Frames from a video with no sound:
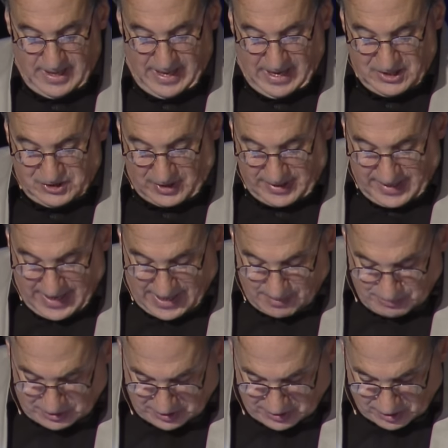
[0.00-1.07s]
as I
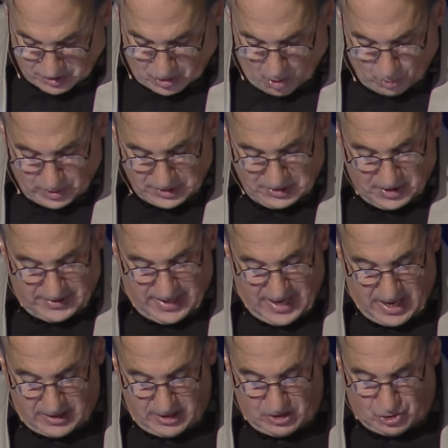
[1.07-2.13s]
am to the
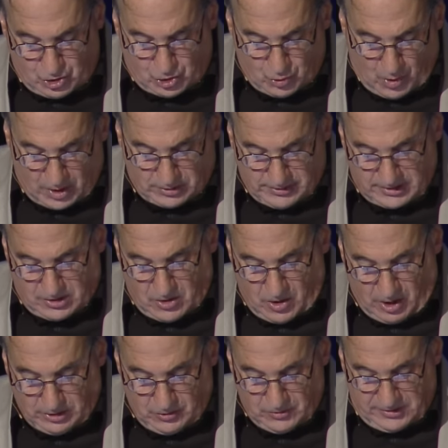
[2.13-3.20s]
coconut-headed,
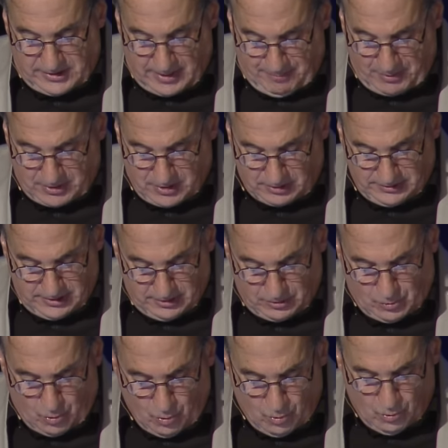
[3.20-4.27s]
chocolate-colored, typical little
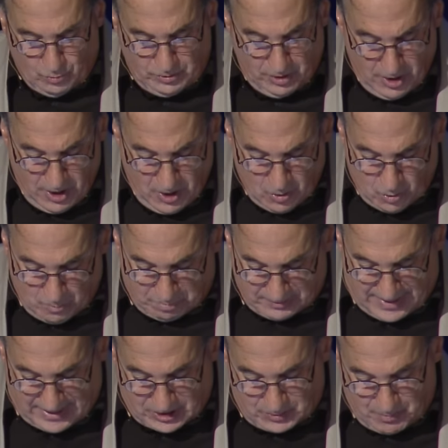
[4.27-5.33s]
coon who
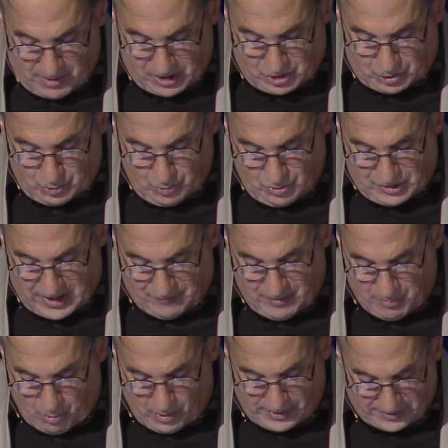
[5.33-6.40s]
blacks my shoes
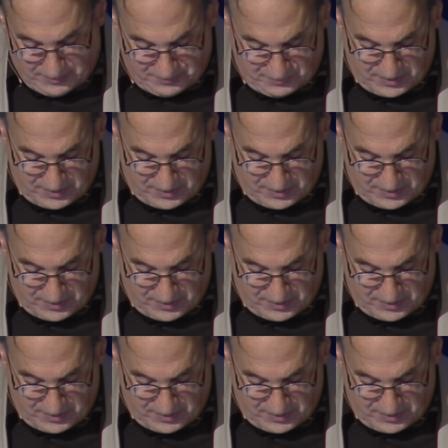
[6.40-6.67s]
every morning.